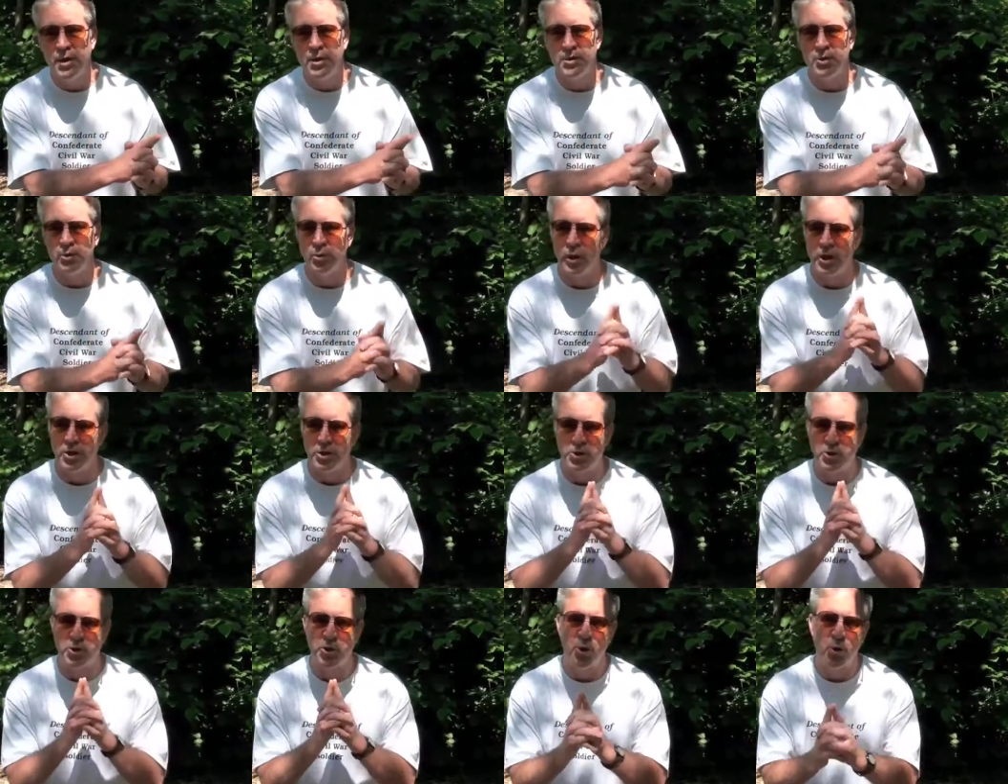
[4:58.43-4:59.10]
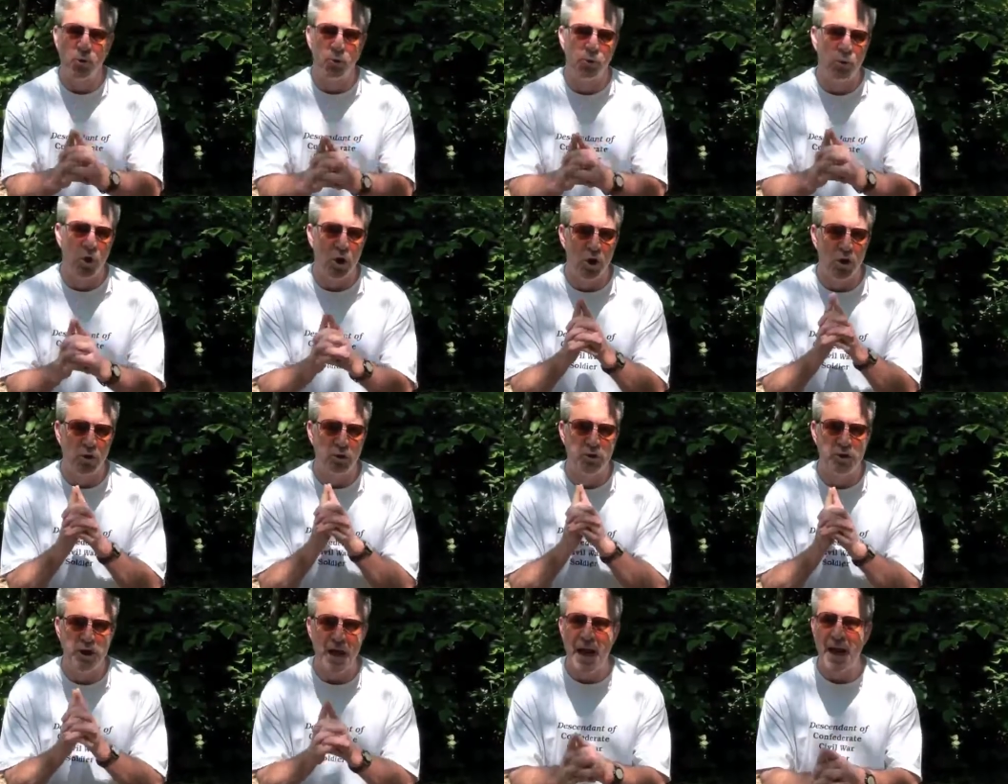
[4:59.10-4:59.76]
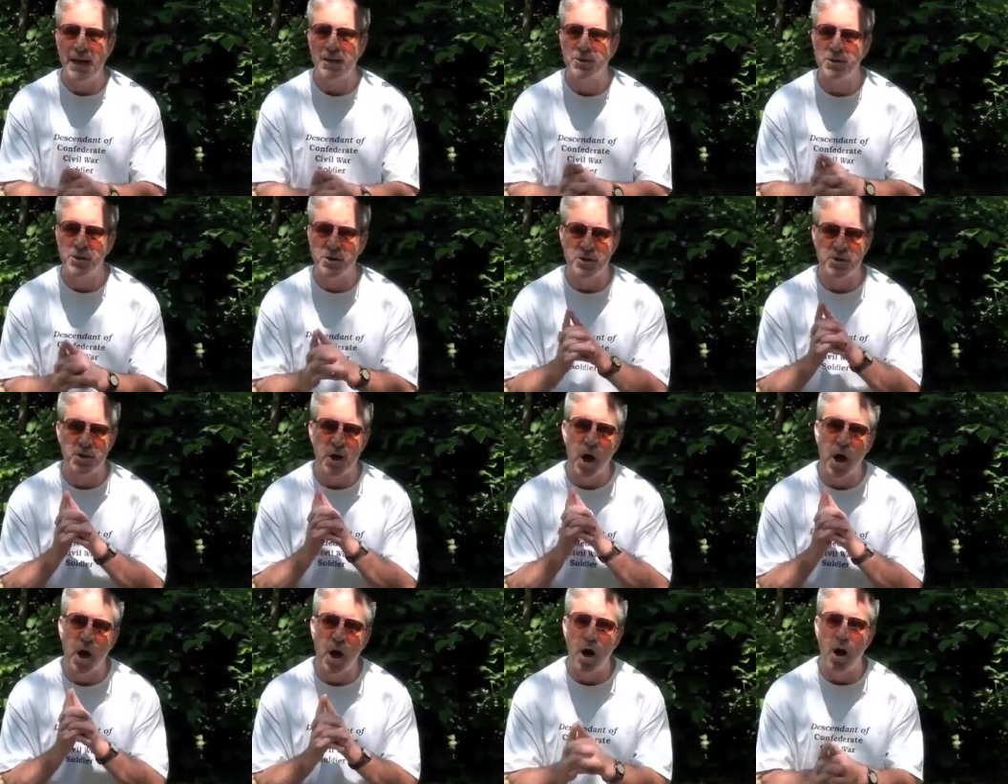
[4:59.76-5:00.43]
to where Stonewall Jackson's
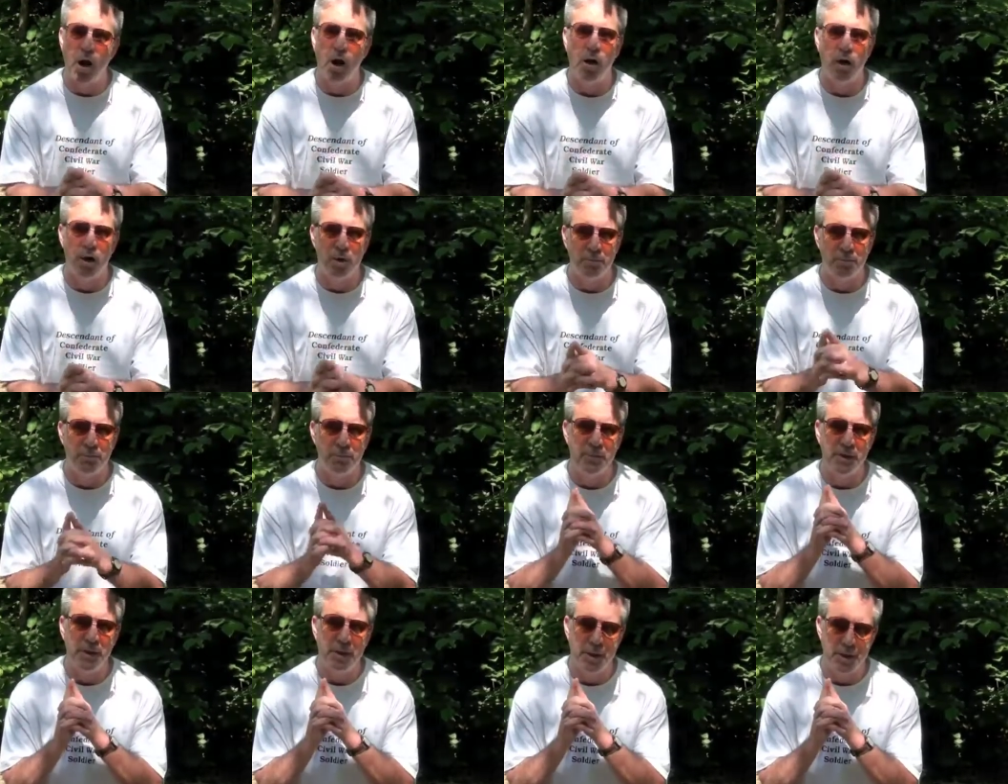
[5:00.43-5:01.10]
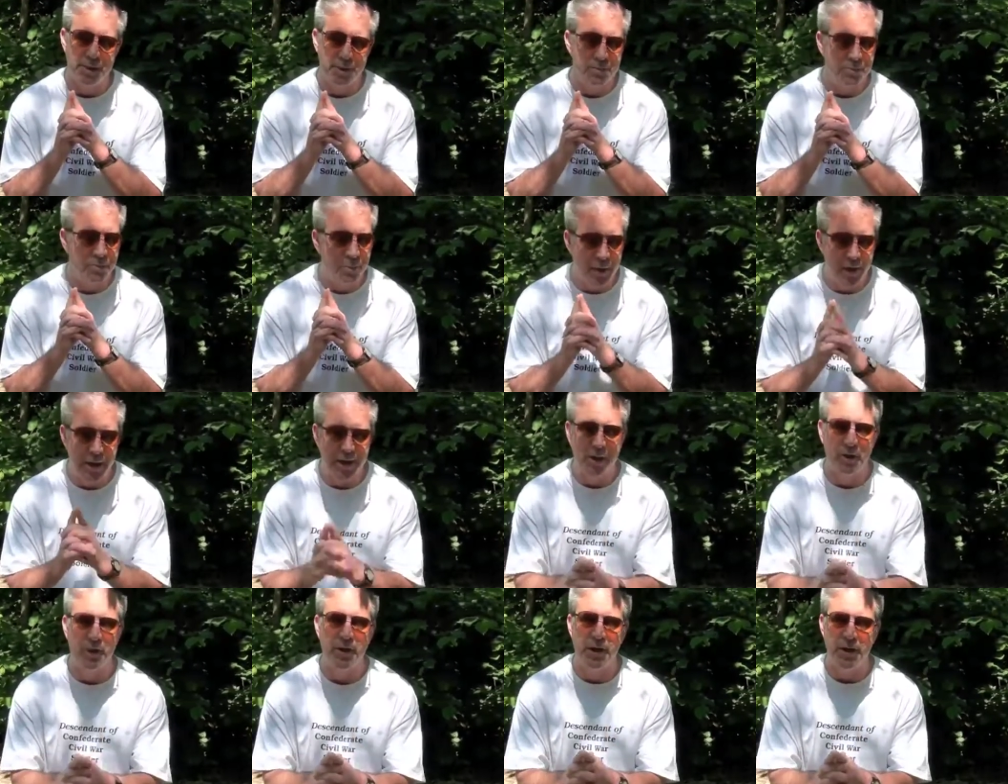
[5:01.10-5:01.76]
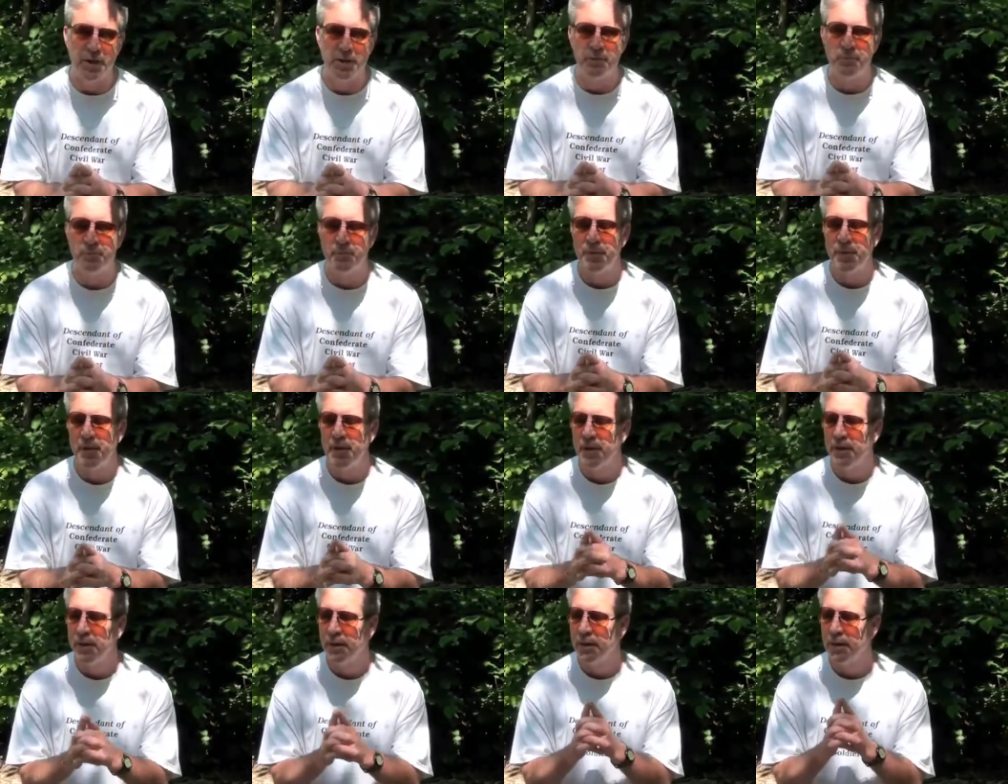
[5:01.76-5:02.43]
arm is buried.
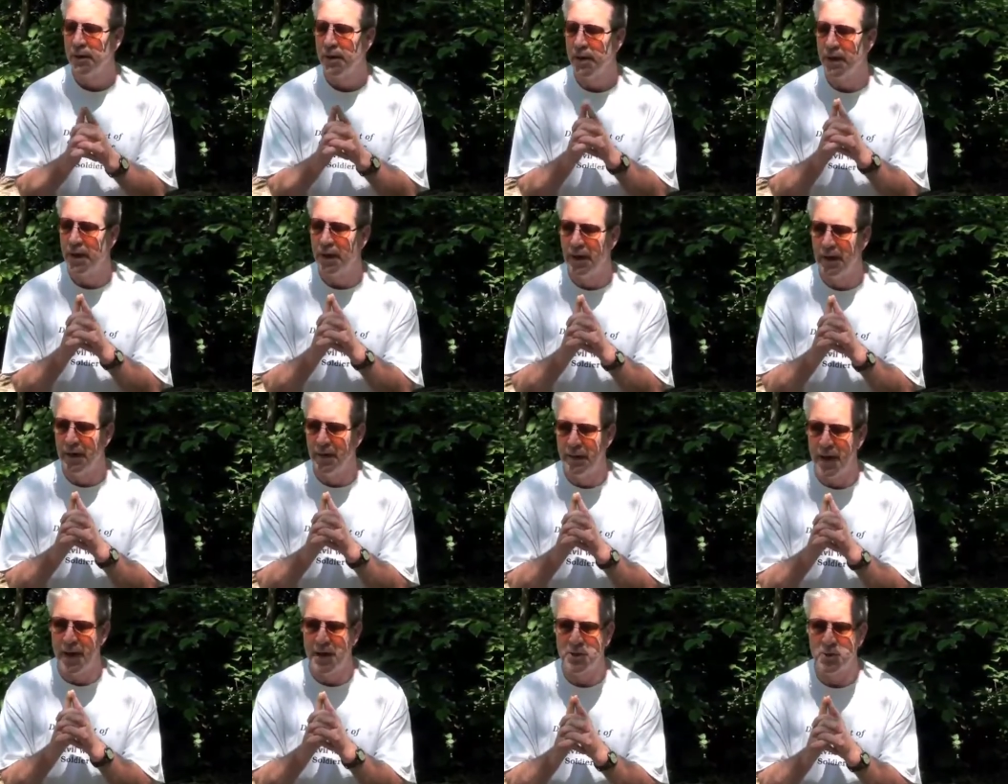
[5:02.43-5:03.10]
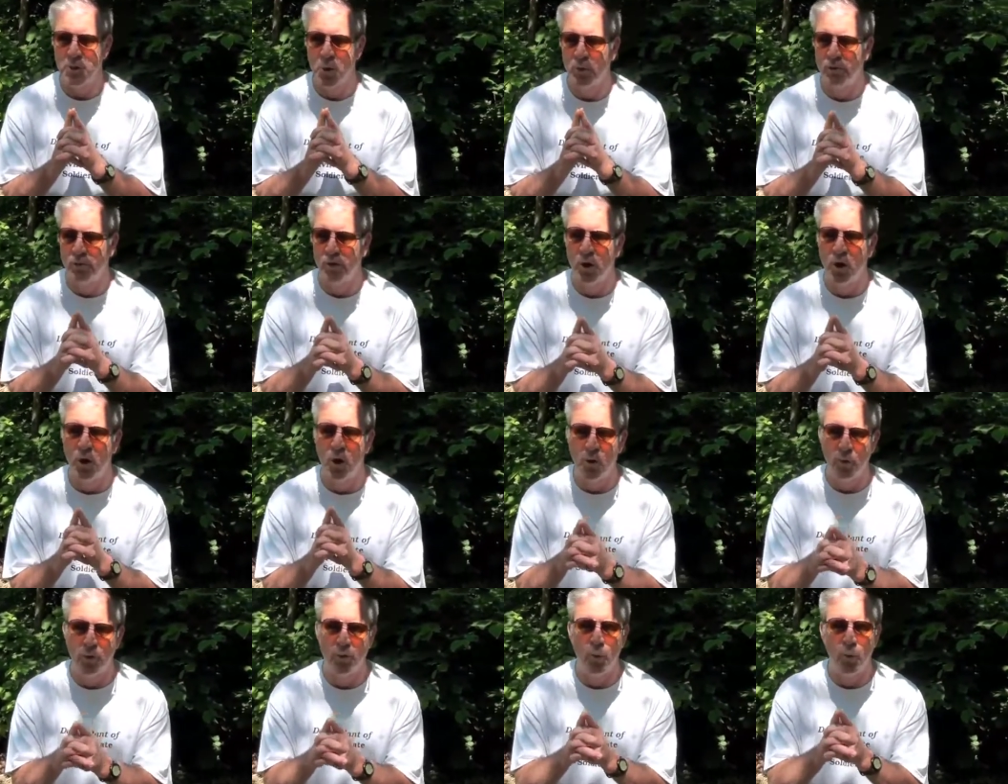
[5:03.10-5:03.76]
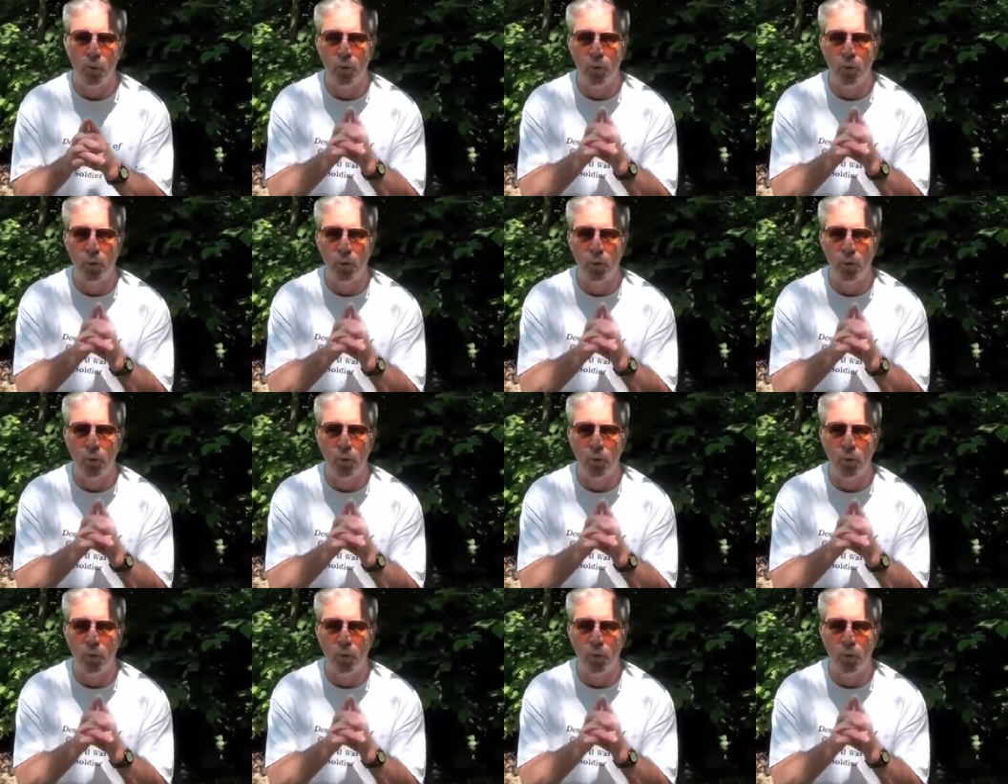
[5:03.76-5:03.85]
Uh, and that's over on the